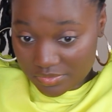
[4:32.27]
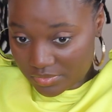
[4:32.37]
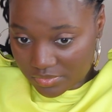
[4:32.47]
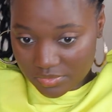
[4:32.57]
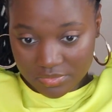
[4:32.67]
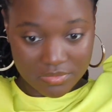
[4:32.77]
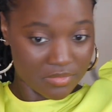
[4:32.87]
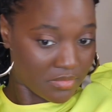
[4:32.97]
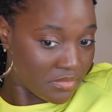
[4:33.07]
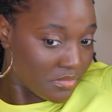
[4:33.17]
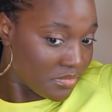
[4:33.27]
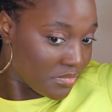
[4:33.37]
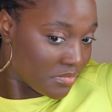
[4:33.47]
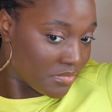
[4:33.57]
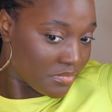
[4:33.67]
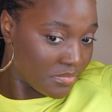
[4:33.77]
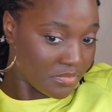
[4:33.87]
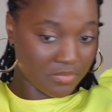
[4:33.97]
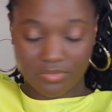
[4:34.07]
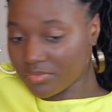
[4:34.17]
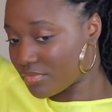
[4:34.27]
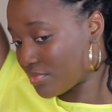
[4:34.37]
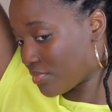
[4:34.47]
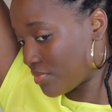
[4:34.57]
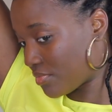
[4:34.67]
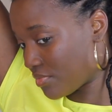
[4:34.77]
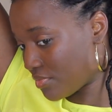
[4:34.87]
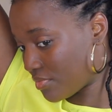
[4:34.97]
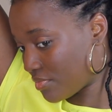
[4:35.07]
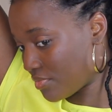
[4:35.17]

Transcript: Nobody speaks.